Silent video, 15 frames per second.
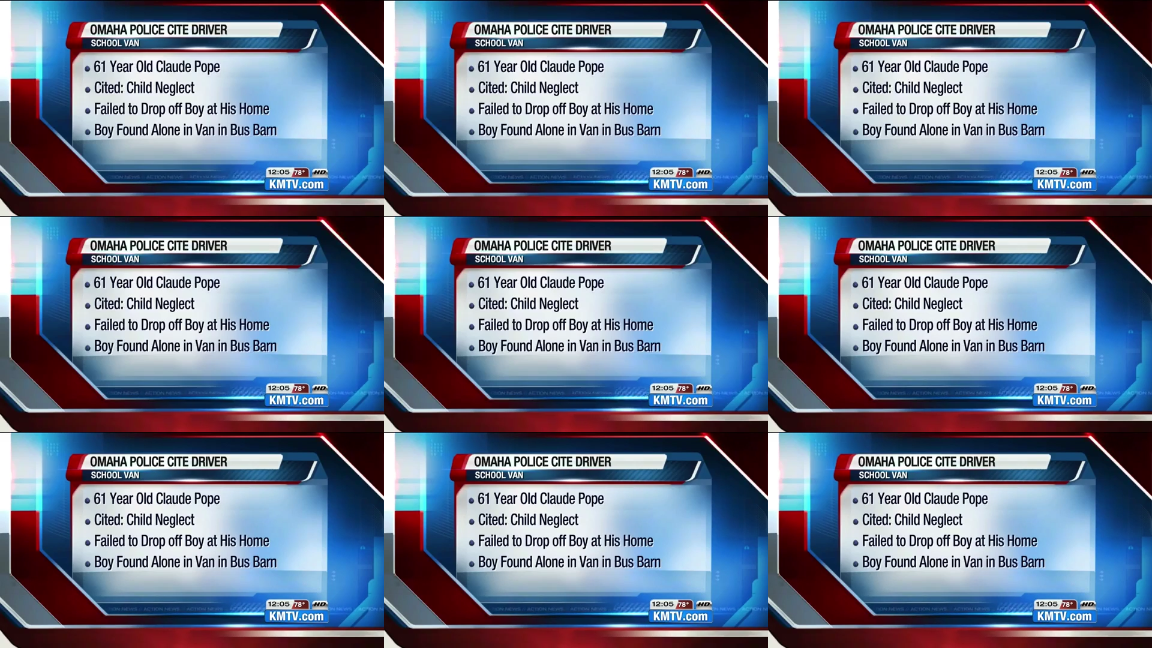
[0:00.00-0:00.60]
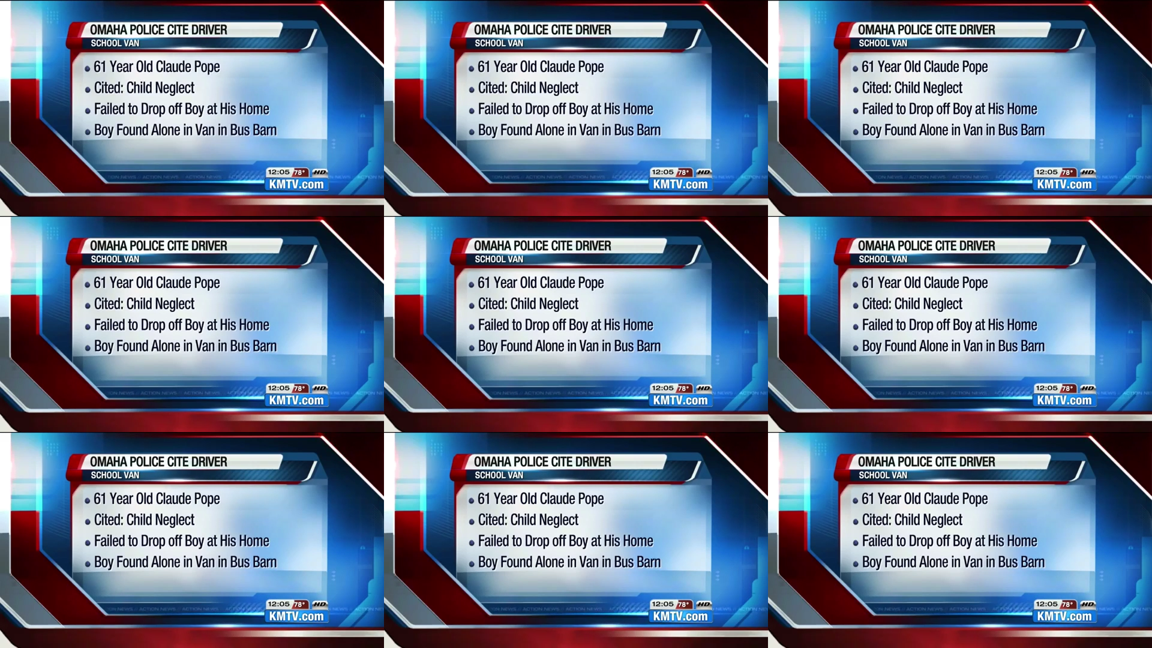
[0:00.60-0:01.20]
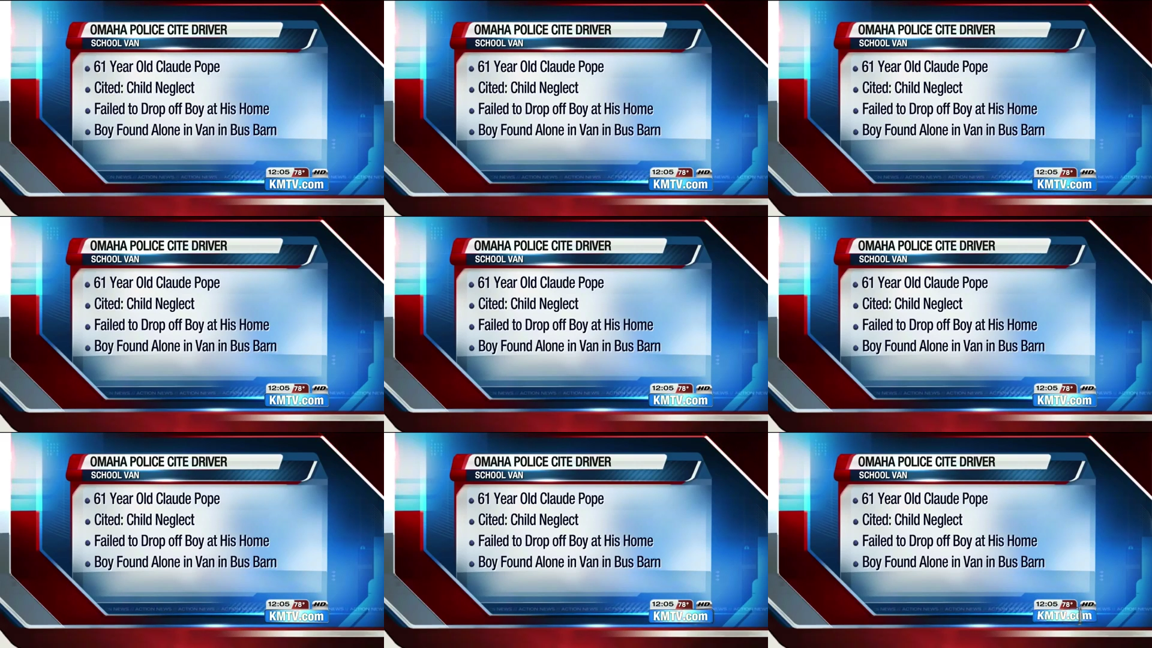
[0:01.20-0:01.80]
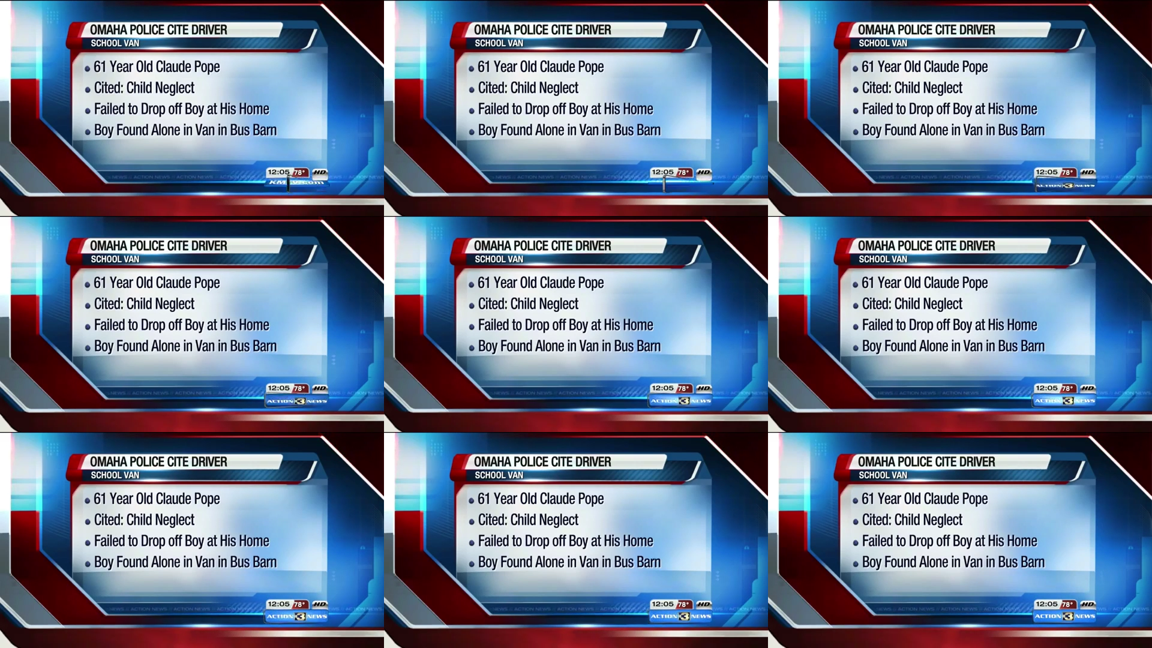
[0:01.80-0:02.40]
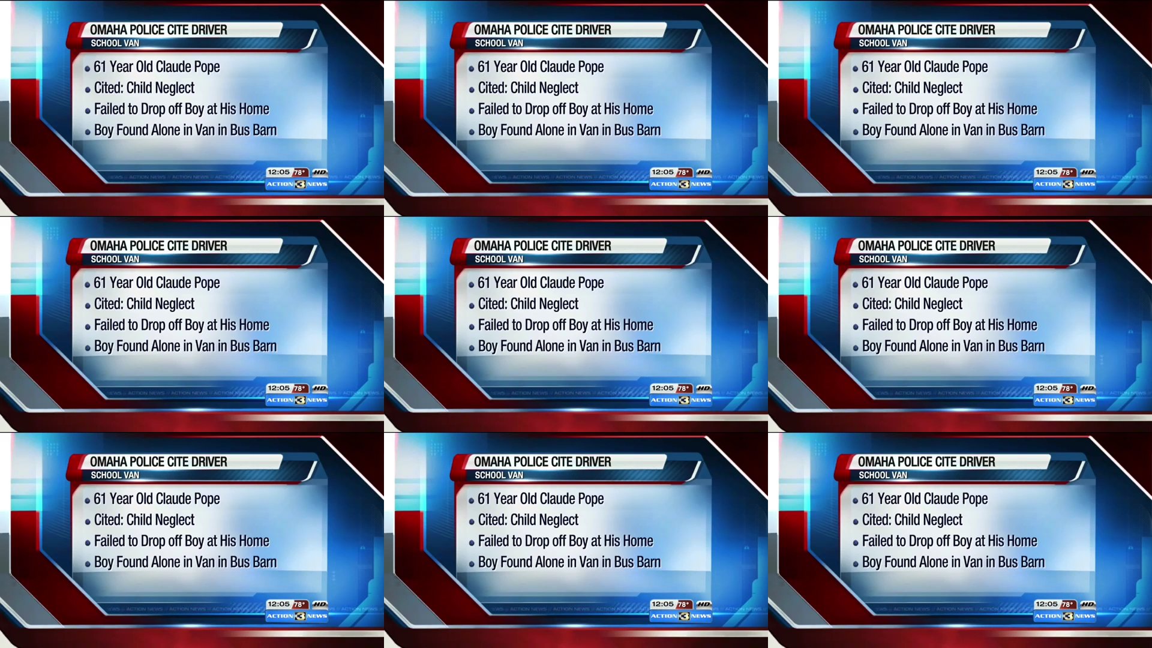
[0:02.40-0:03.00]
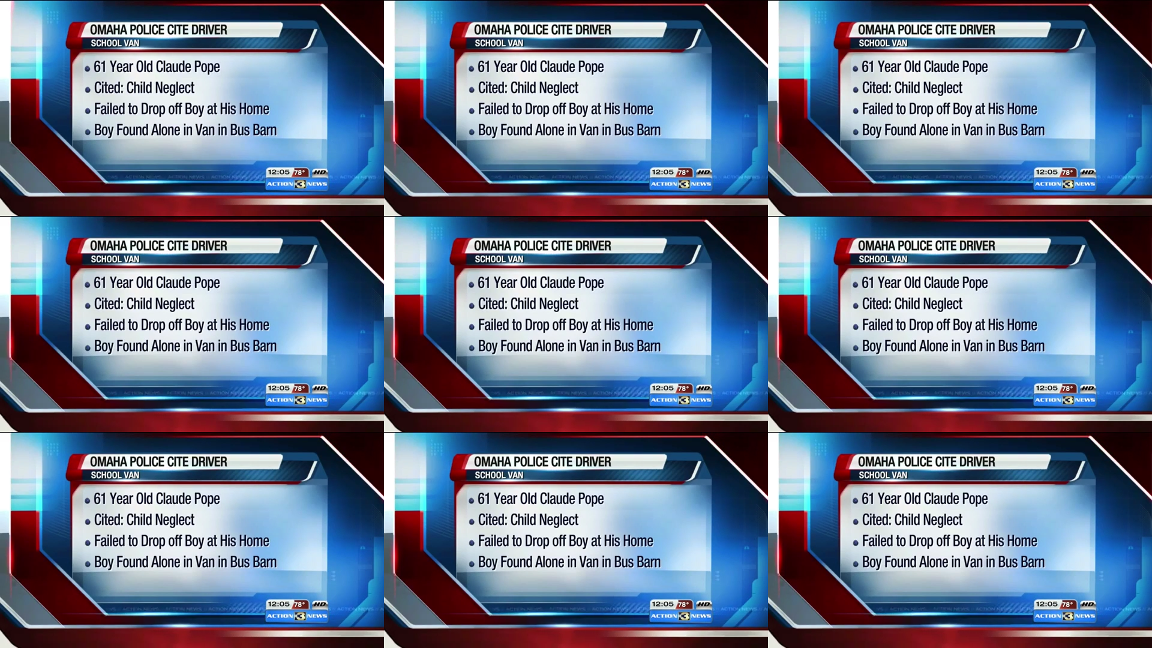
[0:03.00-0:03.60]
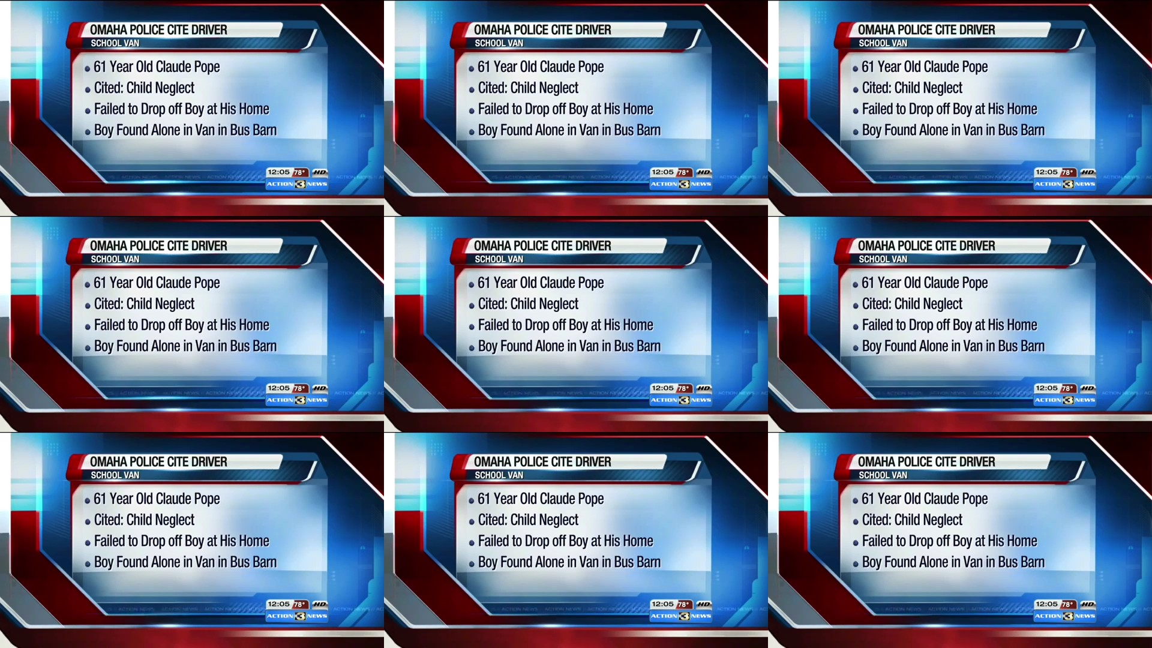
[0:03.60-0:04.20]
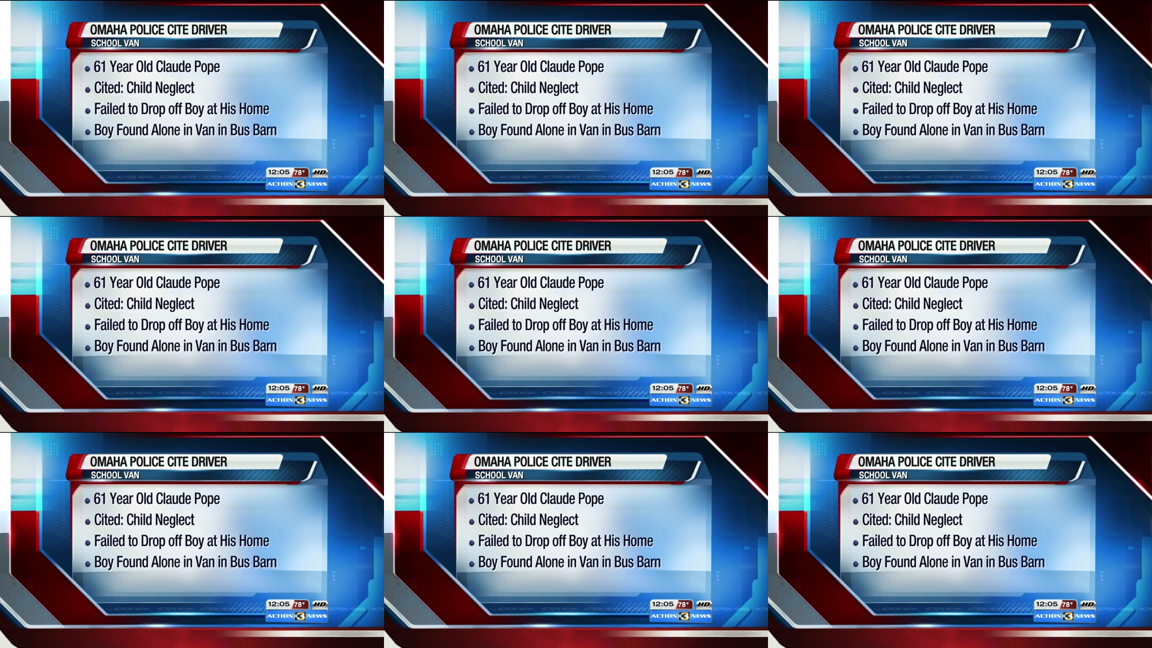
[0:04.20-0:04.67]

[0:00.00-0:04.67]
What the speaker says: (no speaker visible)